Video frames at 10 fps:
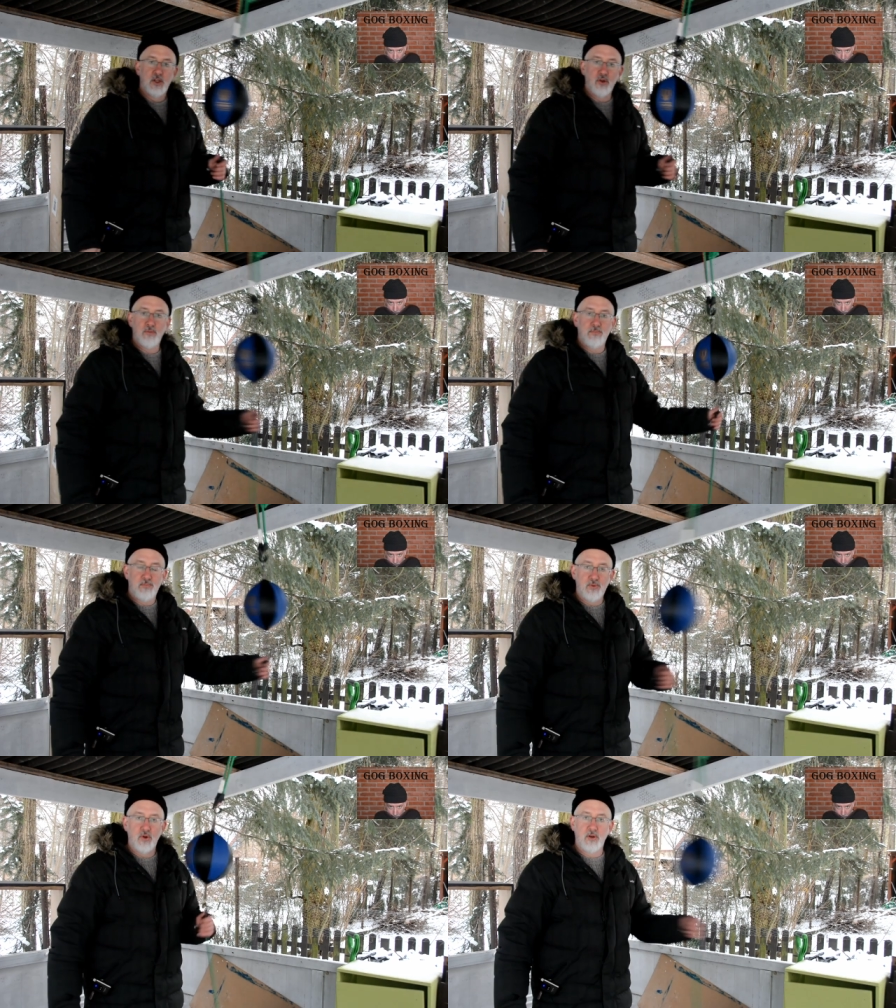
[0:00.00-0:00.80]

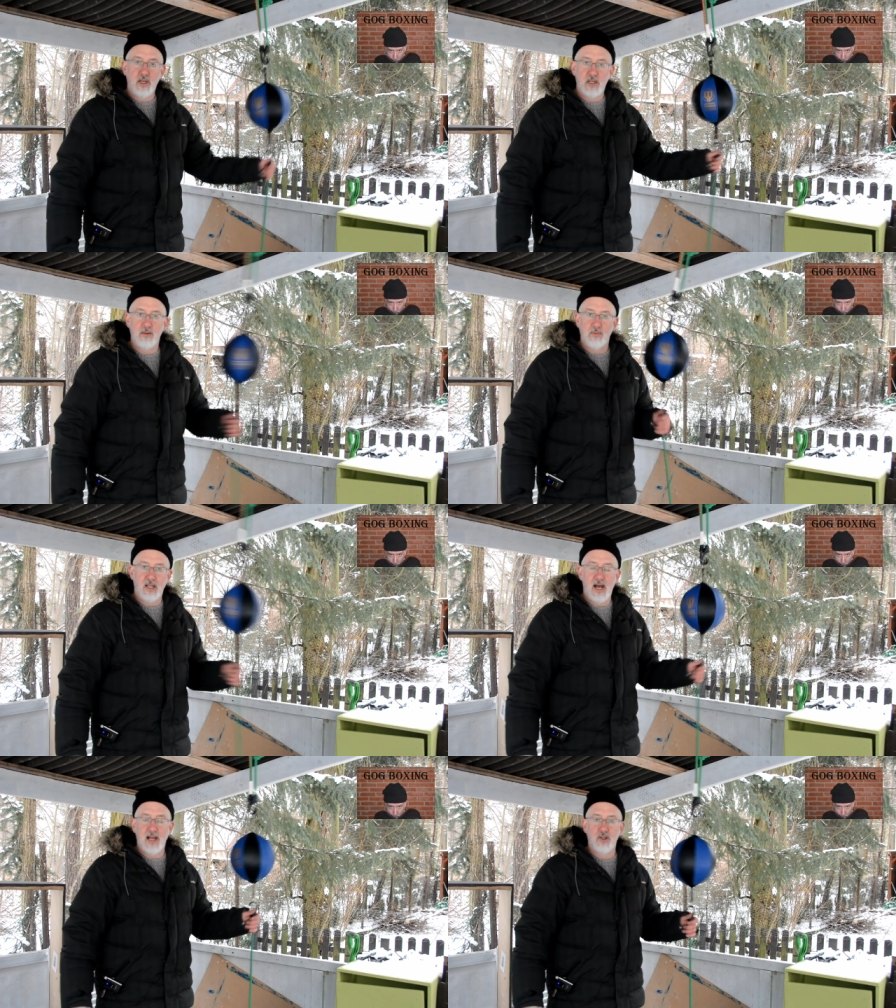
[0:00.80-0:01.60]
you're hitting them a
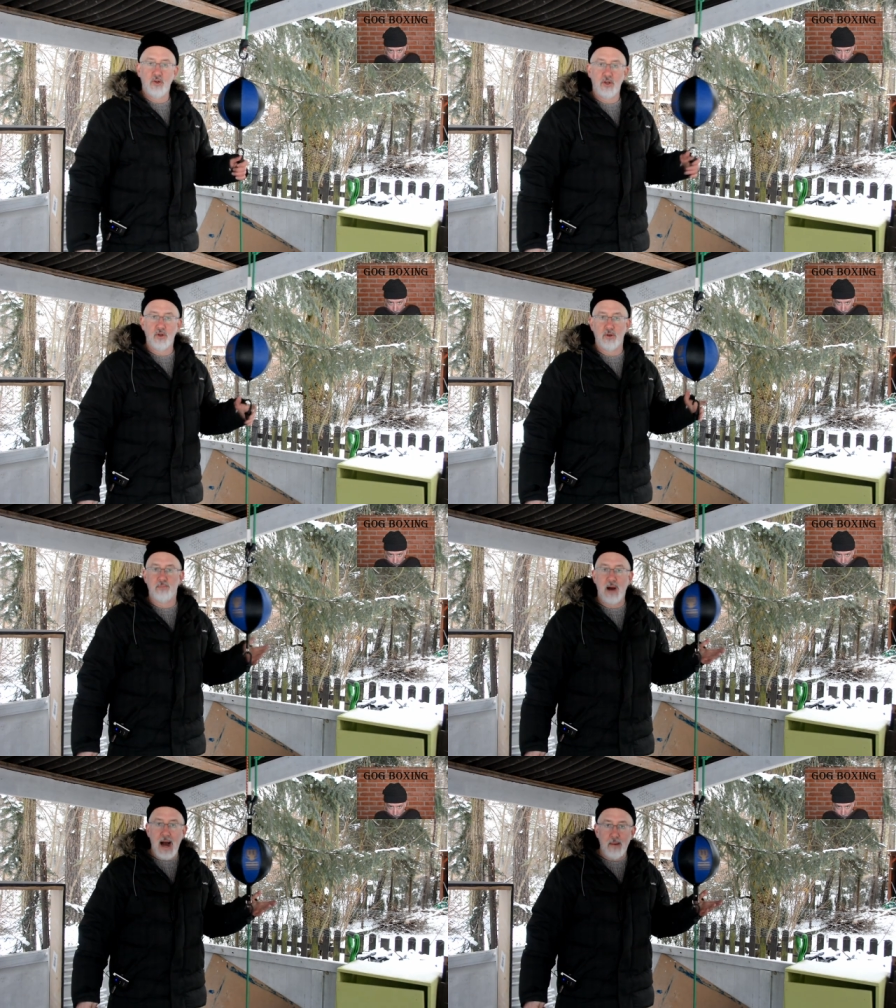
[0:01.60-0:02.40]
lot, and you can
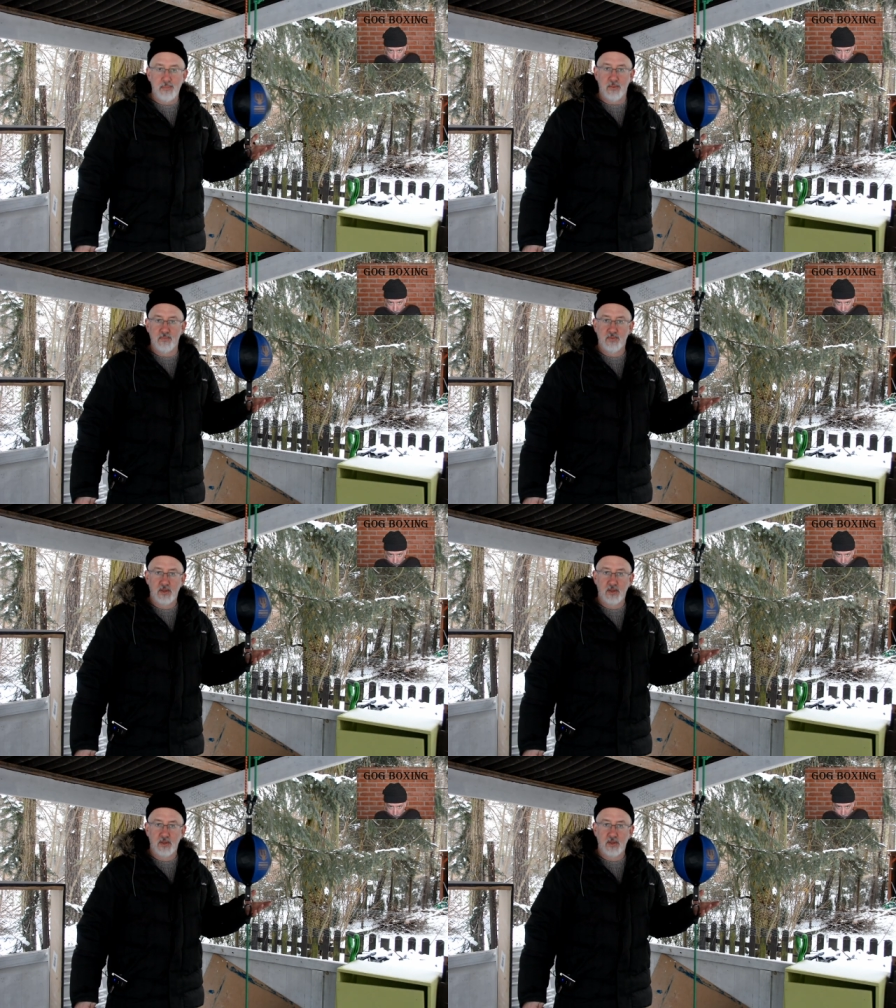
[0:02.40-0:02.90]
pop them.